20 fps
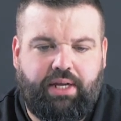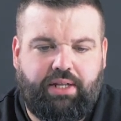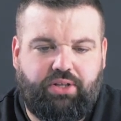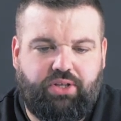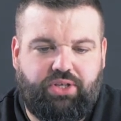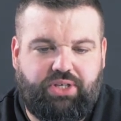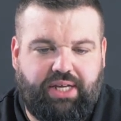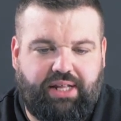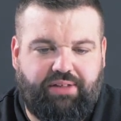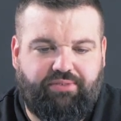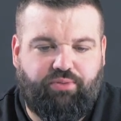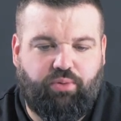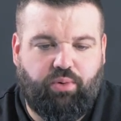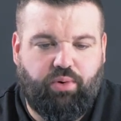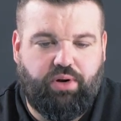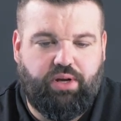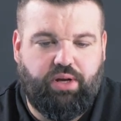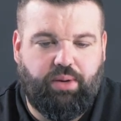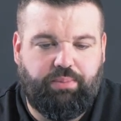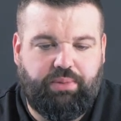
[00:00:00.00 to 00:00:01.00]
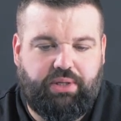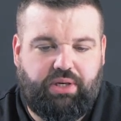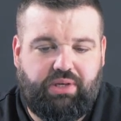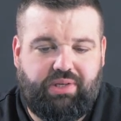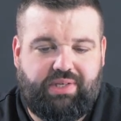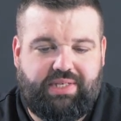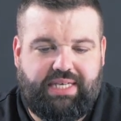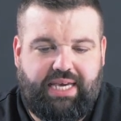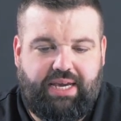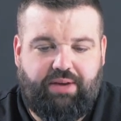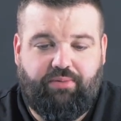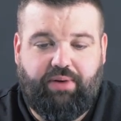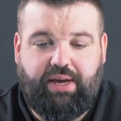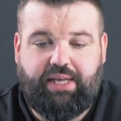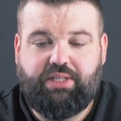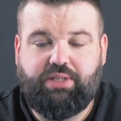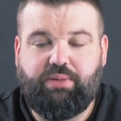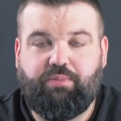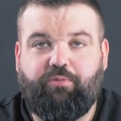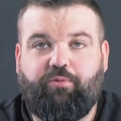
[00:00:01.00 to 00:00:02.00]
Did Channel 4 come to you and say,
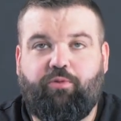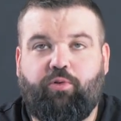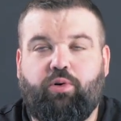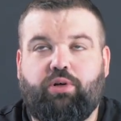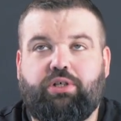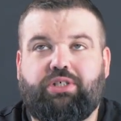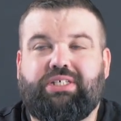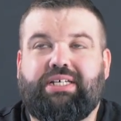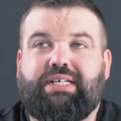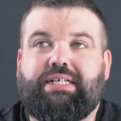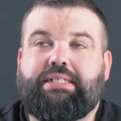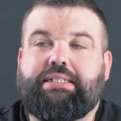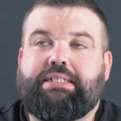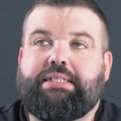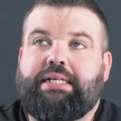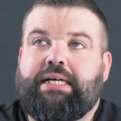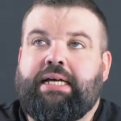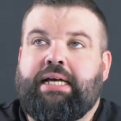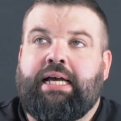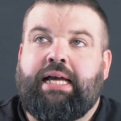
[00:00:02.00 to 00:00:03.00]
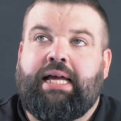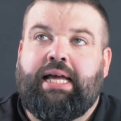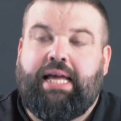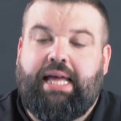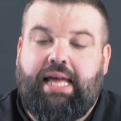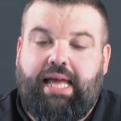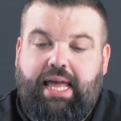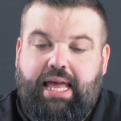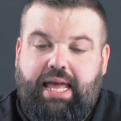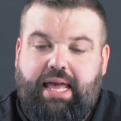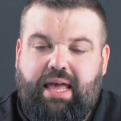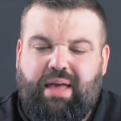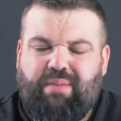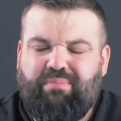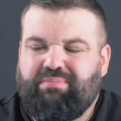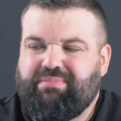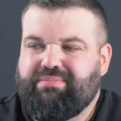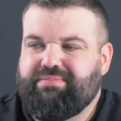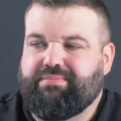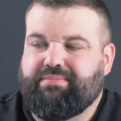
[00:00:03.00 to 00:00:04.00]
write something for us?
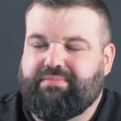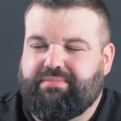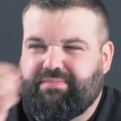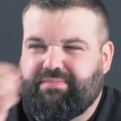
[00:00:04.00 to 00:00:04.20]
Um,